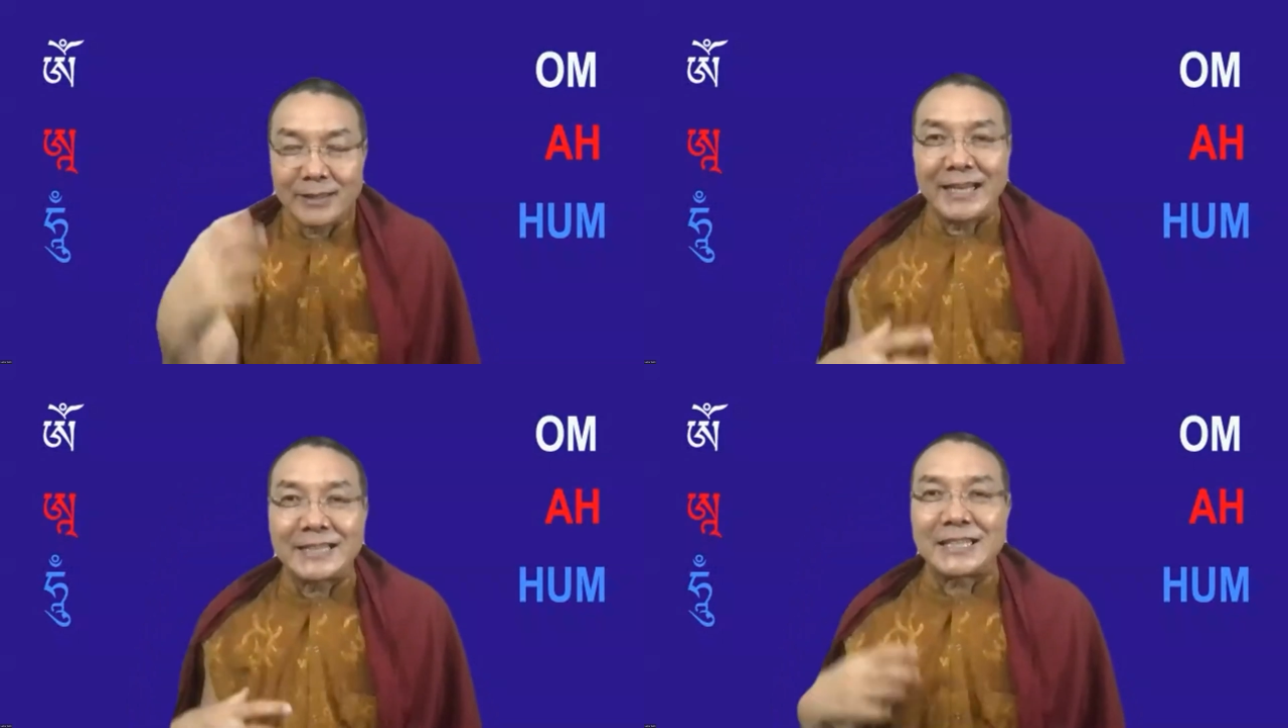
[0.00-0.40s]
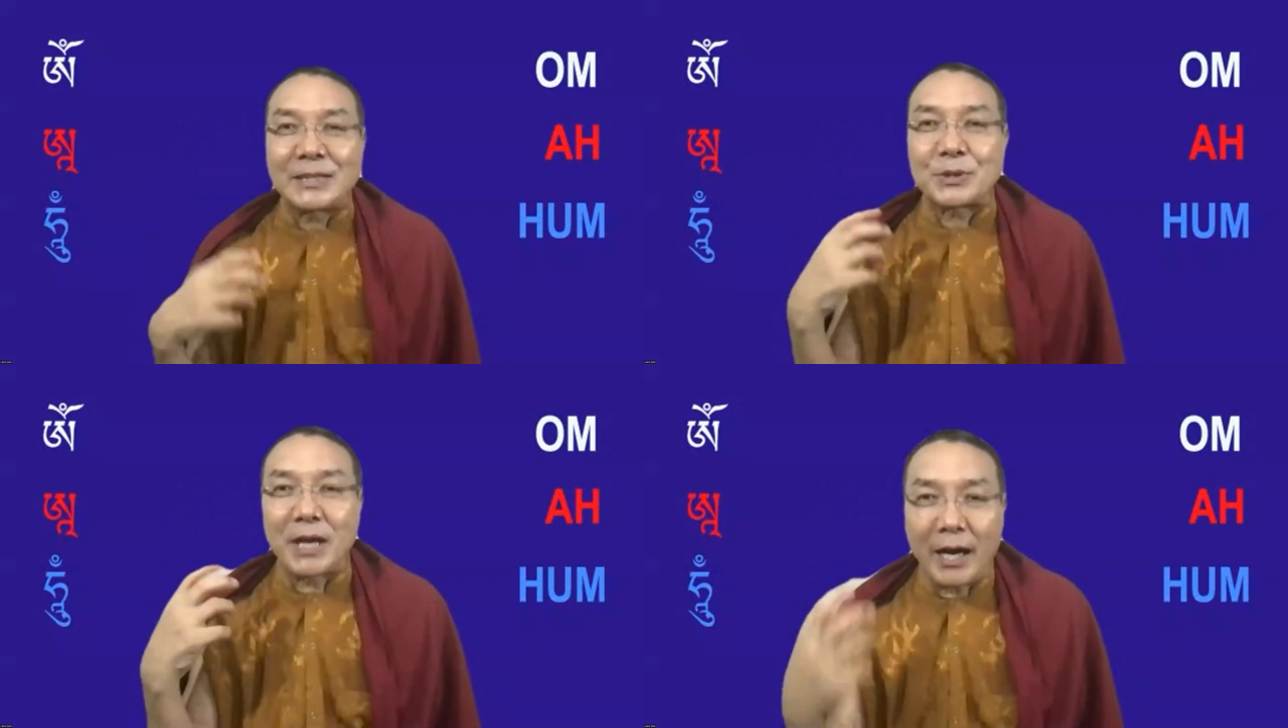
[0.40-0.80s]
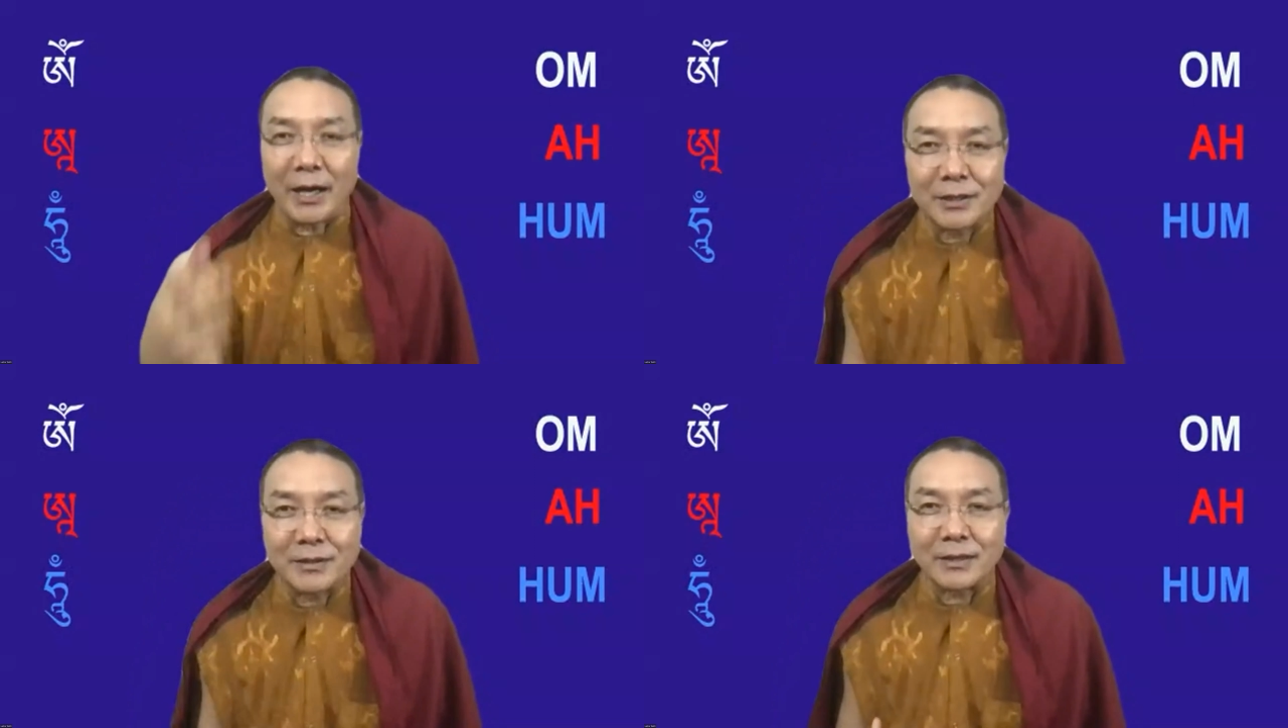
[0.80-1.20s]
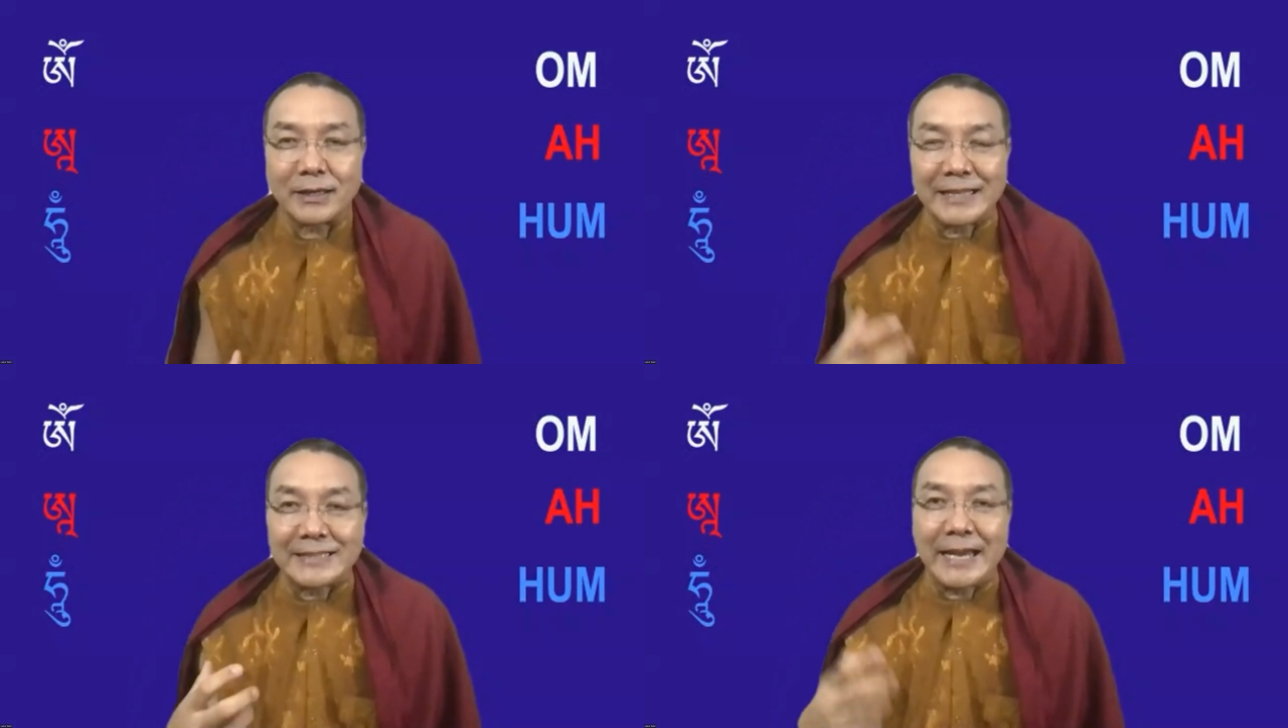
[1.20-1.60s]
that gives
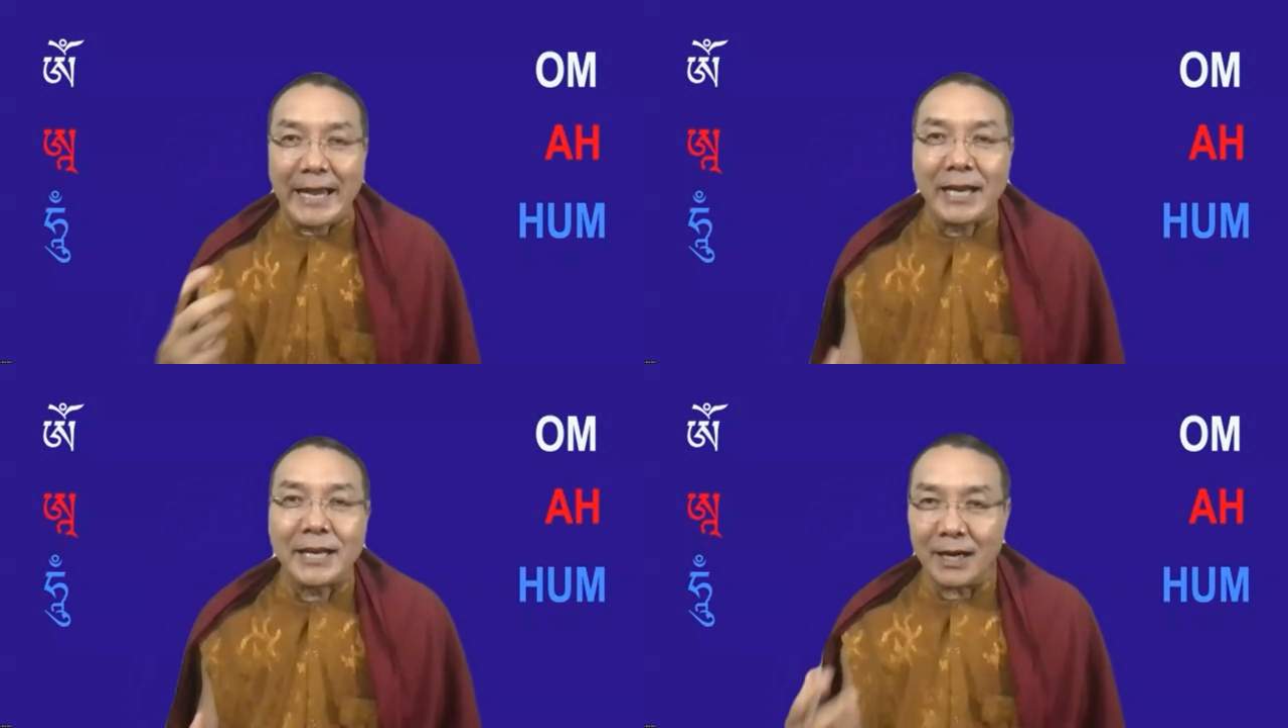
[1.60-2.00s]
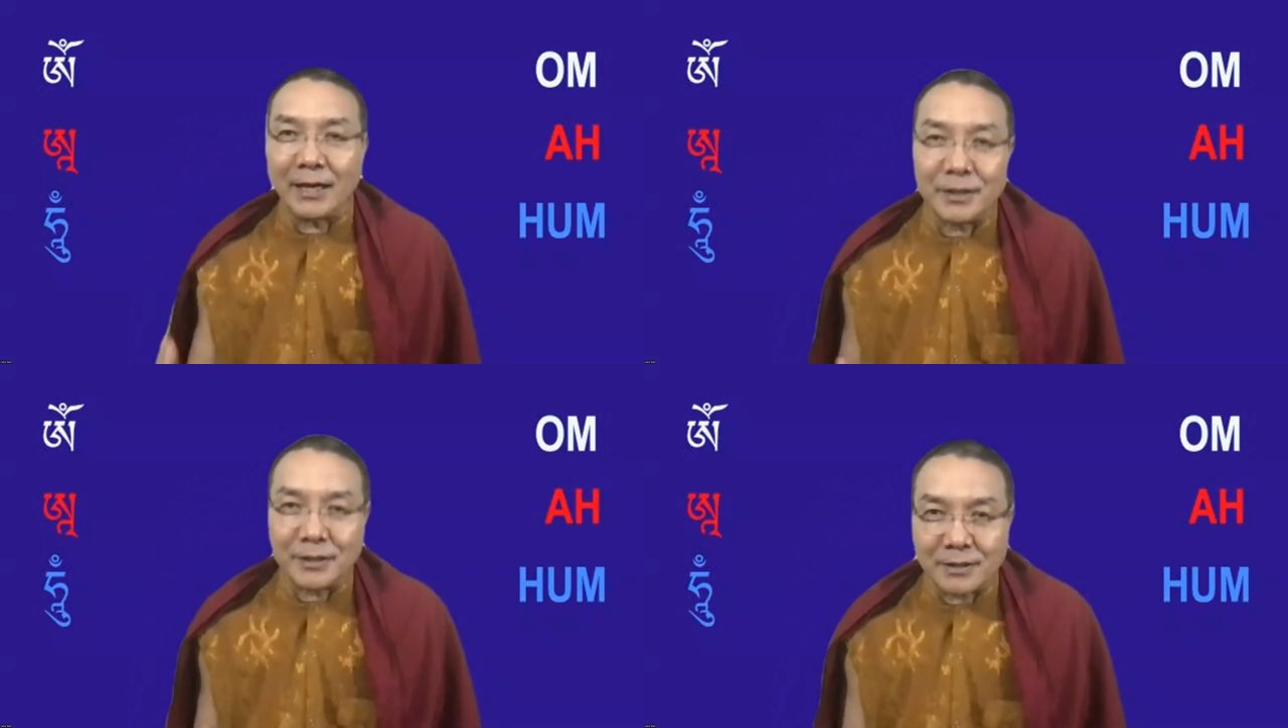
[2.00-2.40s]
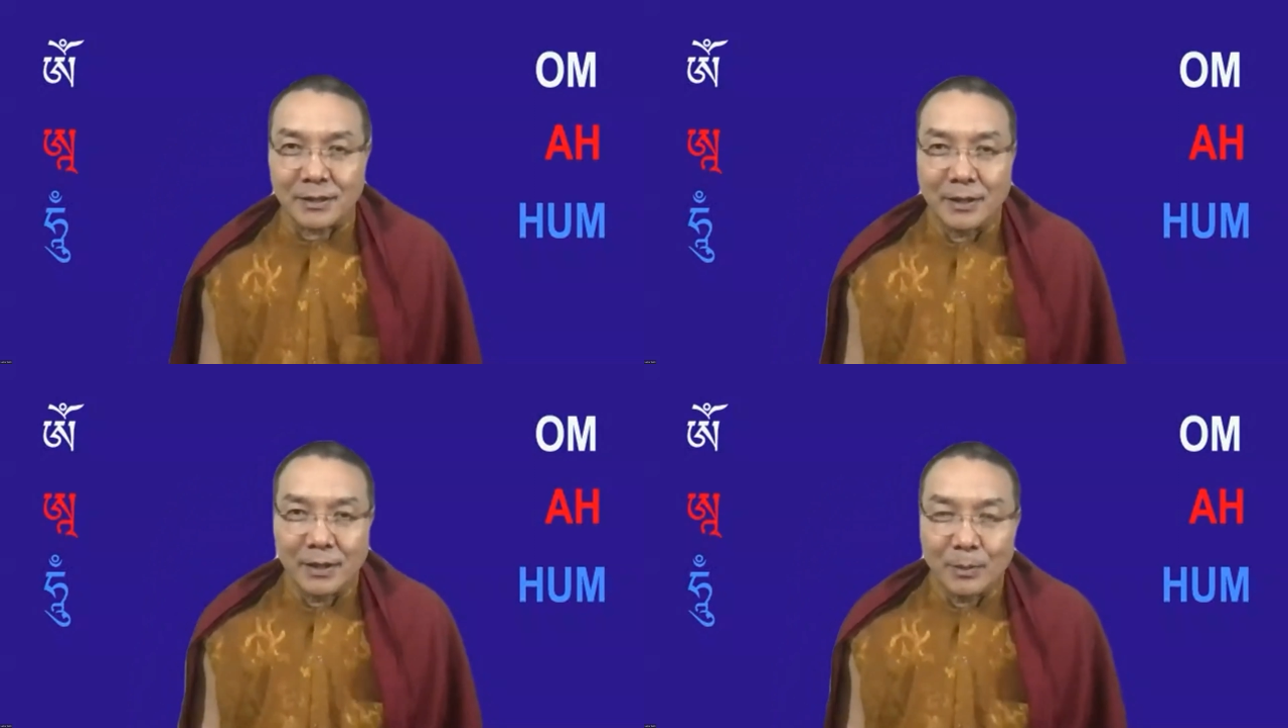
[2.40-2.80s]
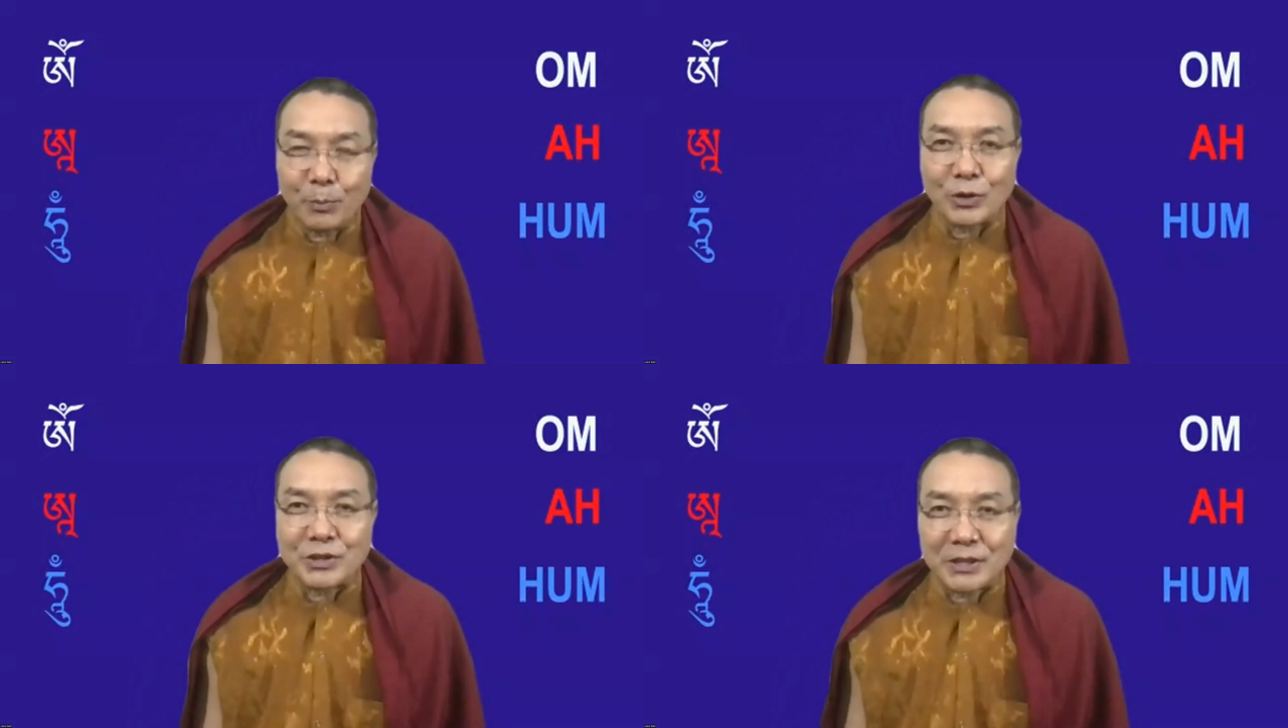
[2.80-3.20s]
add another
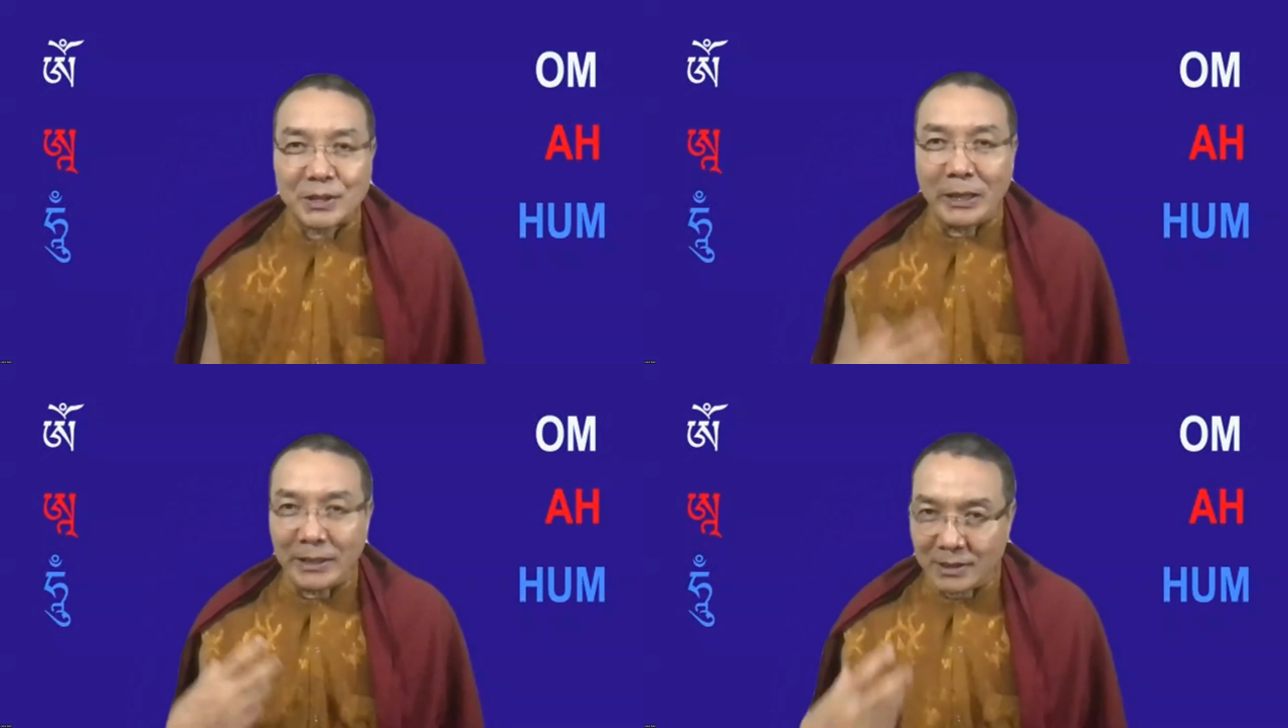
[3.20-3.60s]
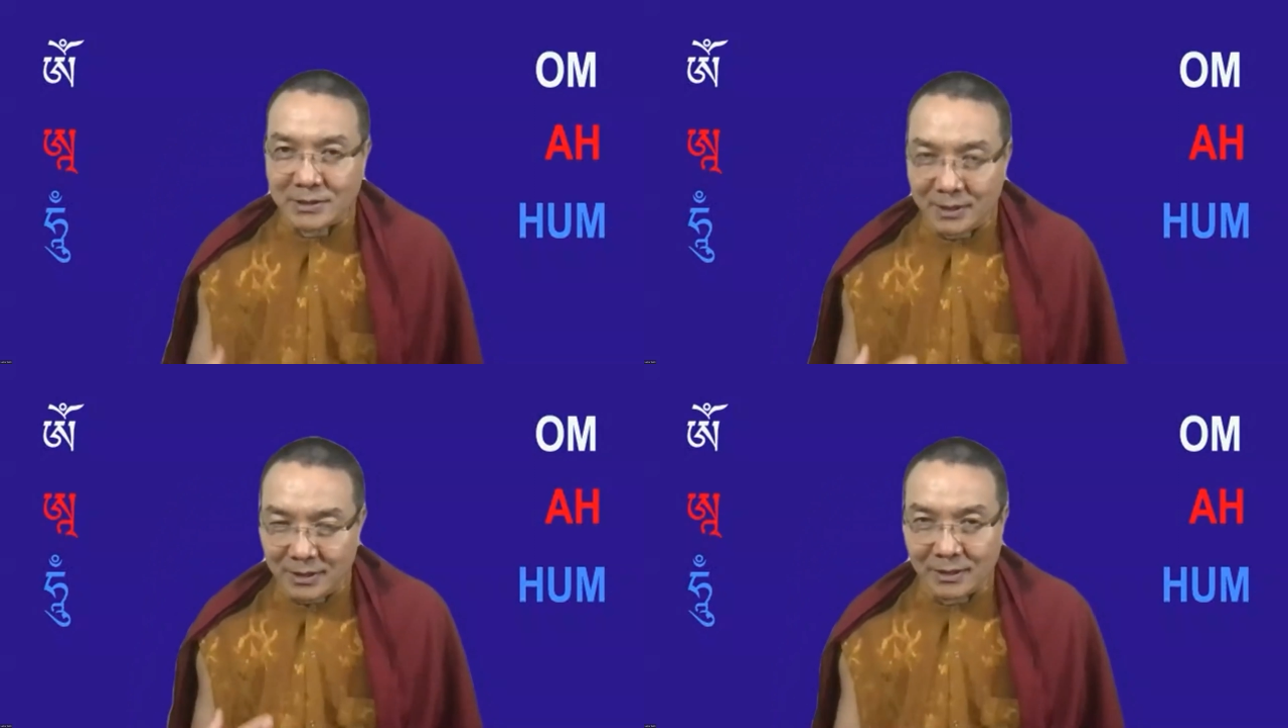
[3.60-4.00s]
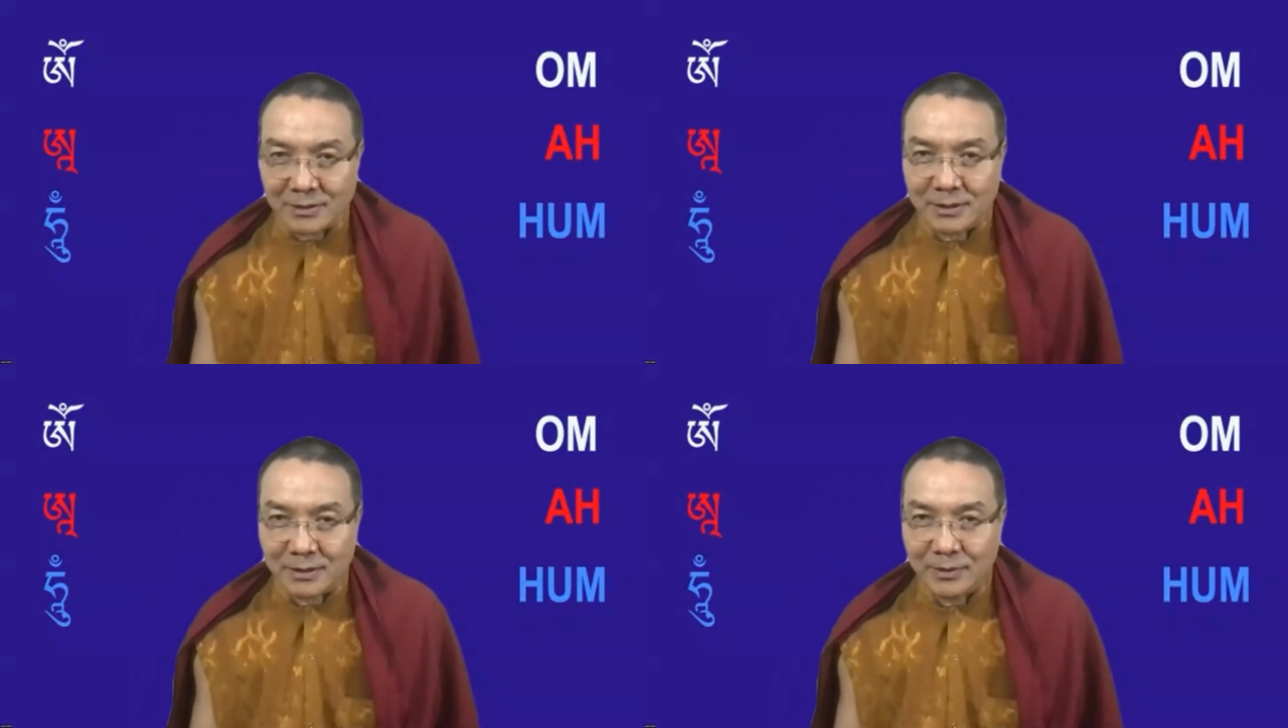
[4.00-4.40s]
positive energy in it